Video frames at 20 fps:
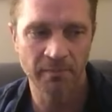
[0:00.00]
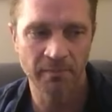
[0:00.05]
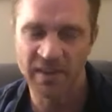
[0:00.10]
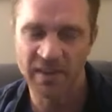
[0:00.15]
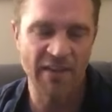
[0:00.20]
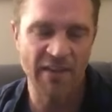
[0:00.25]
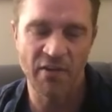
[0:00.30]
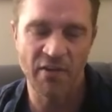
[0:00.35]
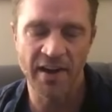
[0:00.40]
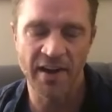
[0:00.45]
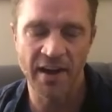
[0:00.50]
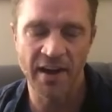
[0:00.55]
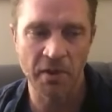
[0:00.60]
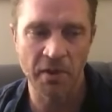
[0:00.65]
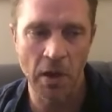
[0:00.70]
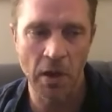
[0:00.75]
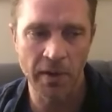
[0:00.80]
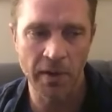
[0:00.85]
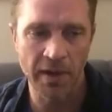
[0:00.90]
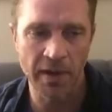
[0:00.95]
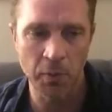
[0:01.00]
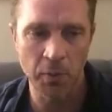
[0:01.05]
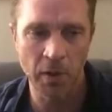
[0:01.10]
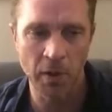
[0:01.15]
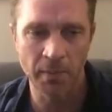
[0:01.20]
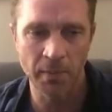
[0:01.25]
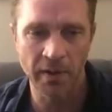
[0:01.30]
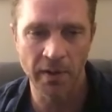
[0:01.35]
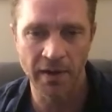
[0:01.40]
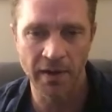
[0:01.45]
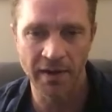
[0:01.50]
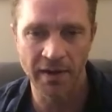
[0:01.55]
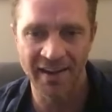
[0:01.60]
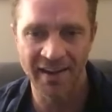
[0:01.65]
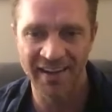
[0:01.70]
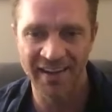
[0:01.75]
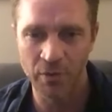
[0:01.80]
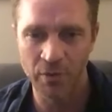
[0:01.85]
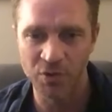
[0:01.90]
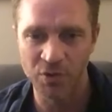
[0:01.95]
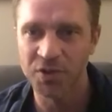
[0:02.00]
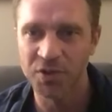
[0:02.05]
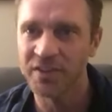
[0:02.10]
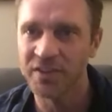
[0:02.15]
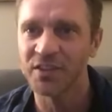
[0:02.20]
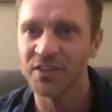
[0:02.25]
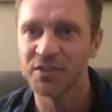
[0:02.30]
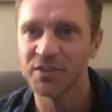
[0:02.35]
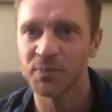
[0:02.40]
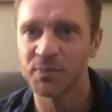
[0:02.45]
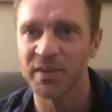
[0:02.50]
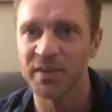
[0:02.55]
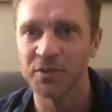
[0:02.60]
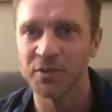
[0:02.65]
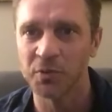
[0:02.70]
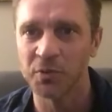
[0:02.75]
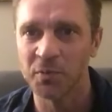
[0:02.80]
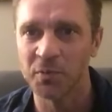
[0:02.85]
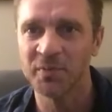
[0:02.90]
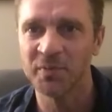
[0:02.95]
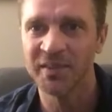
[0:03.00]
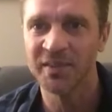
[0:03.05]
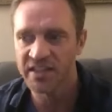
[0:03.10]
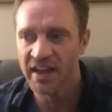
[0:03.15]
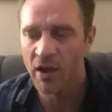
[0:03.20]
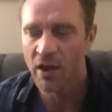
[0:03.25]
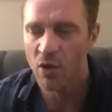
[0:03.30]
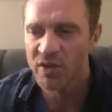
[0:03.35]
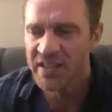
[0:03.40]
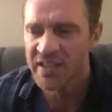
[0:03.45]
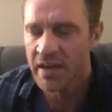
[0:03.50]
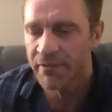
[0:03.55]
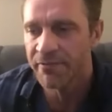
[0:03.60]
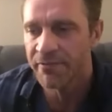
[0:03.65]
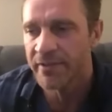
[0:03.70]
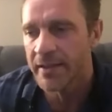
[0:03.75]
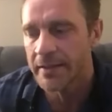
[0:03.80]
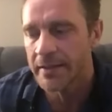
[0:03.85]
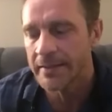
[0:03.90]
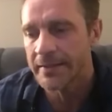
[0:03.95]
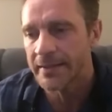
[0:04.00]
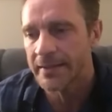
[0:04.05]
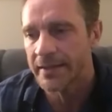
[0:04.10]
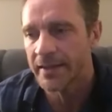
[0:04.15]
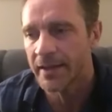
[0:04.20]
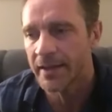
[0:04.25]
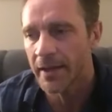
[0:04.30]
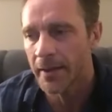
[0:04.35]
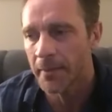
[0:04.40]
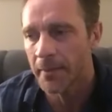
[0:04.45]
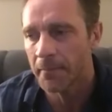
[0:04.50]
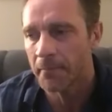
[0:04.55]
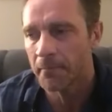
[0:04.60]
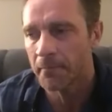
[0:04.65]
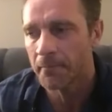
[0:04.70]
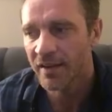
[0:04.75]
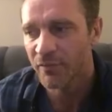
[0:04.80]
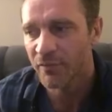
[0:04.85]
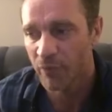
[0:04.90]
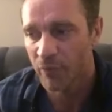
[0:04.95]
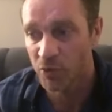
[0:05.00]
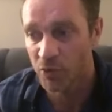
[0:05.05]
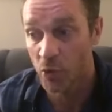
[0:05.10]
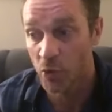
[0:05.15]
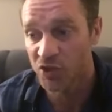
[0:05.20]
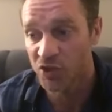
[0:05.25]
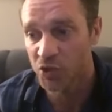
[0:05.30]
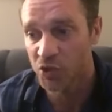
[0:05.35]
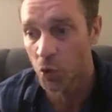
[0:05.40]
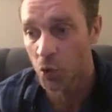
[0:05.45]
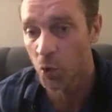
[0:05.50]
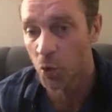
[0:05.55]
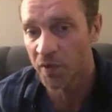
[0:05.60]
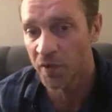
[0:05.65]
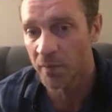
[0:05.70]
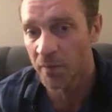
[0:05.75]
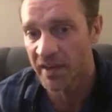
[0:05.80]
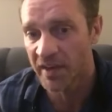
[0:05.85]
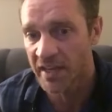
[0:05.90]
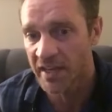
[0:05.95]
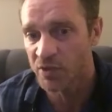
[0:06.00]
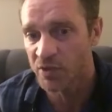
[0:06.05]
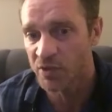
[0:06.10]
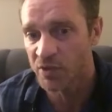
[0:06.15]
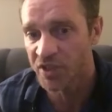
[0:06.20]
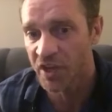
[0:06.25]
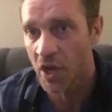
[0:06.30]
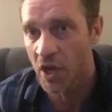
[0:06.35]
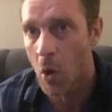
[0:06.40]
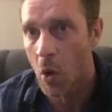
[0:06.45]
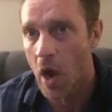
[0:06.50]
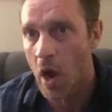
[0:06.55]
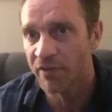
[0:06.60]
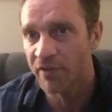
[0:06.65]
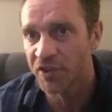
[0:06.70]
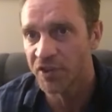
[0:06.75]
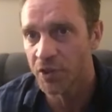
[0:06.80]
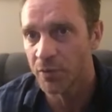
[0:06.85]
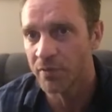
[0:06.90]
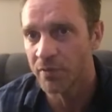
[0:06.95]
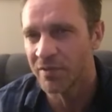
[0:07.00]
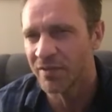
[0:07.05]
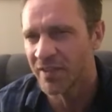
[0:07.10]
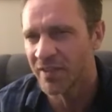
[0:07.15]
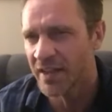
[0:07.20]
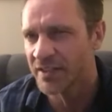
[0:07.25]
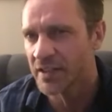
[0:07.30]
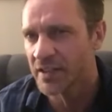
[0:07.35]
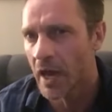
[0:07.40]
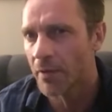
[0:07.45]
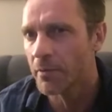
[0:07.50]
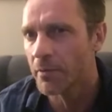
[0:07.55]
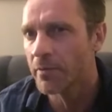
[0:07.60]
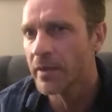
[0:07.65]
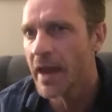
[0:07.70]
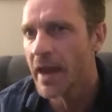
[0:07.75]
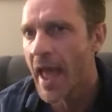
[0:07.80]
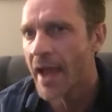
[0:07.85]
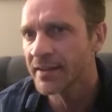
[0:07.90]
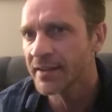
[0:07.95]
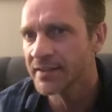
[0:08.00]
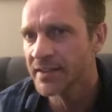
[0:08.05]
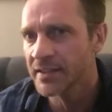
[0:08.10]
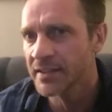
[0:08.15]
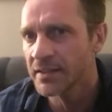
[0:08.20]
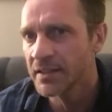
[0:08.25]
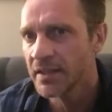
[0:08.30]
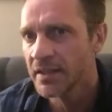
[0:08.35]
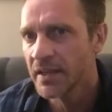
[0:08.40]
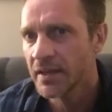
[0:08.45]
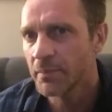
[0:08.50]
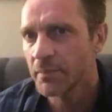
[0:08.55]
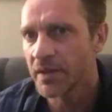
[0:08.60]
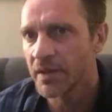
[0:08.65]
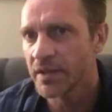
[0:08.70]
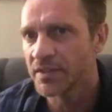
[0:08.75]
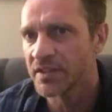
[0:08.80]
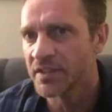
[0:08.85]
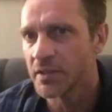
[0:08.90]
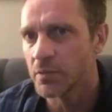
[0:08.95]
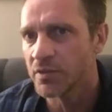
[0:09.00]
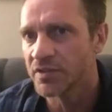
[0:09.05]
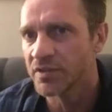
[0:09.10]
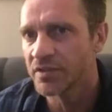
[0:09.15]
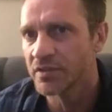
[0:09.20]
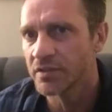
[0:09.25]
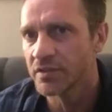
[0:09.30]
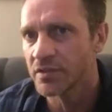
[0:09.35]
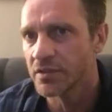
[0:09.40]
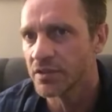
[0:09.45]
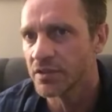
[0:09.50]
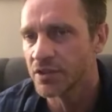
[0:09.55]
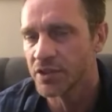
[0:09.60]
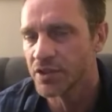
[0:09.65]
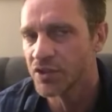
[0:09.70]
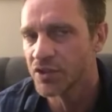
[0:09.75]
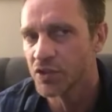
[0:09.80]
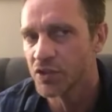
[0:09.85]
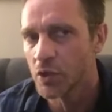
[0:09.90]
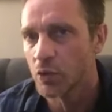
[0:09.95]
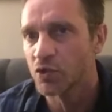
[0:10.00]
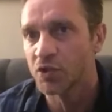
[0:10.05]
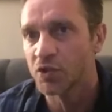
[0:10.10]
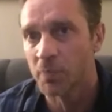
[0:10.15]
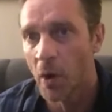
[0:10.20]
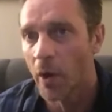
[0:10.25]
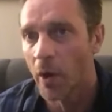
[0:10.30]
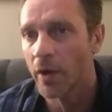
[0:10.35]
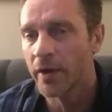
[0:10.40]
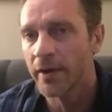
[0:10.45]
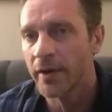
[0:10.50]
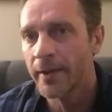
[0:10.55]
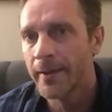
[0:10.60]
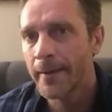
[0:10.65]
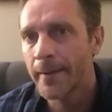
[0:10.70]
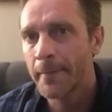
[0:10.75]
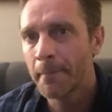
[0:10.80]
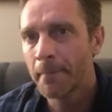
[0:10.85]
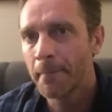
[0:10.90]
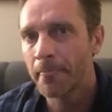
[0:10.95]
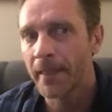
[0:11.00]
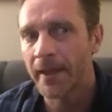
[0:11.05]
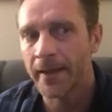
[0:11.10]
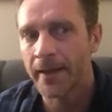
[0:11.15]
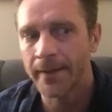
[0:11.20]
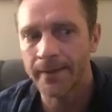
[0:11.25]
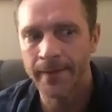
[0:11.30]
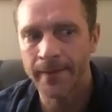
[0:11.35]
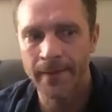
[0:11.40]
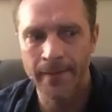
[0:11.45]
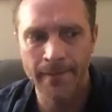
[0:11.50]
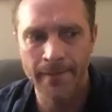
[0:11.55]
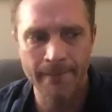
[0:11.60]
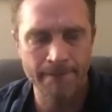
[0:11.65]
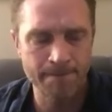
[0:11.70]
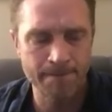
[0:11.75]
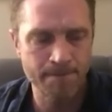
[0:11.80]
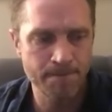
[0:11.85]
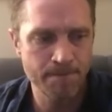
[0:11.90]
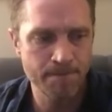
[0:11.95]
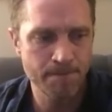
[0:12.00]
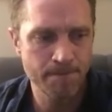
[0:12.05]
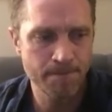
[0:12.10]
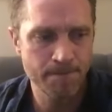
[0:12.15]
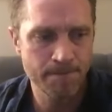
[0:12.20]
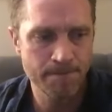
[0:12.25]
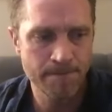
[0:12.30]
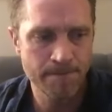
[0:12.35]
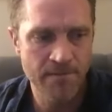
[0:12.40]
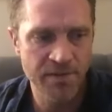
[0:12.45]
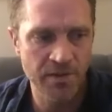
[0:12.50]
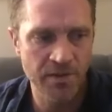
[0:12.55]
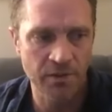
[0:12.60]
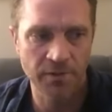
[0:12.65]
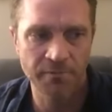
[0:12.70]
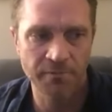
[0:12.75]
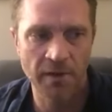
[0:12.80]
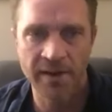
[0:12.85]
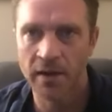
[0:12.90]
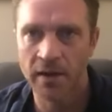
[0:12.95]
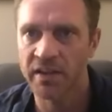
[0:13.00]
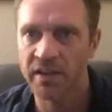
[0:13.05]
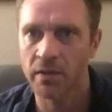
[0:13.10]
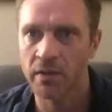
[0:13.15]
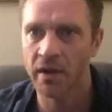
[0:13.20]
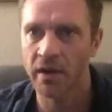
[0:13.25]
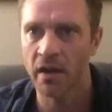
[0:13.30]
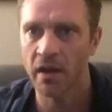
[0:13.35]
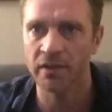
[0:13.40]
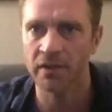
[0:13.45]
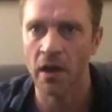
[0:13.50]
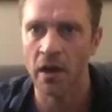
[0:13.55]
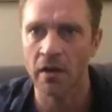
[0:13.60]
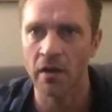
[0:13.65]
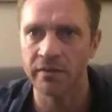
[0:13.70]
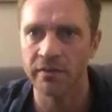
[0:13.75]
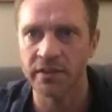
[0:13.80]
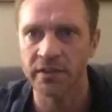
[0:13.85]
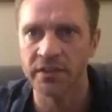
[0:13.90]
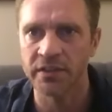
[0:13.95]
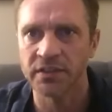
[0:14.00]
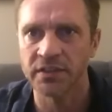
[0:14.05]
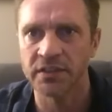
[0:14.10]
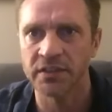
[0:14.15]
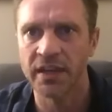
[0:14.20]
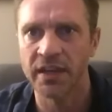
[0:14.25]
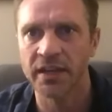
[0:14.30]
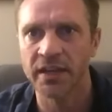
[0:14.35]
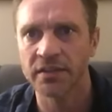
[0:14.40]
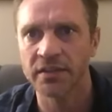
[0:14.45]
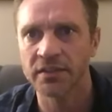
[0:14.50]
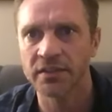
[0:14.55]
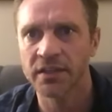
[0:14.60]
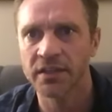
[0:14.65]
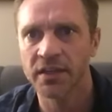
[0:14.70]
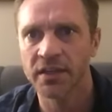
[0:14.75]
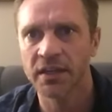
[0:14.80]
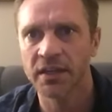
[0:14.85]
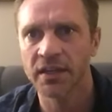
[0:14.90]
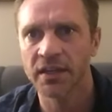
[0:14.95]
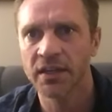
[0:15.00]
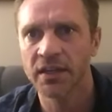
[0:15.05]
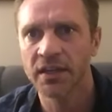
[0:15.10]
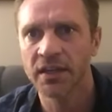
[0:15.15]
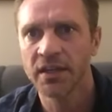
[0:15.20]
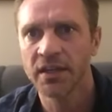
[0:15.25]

Never ended up going anywhere, but uh, it was good to speak to him. I always had a feeling that um, from doing school with him that he was going to go off and do things other than acting because he was just so smart. And um, so to find out he went off to Harvard and, and uh,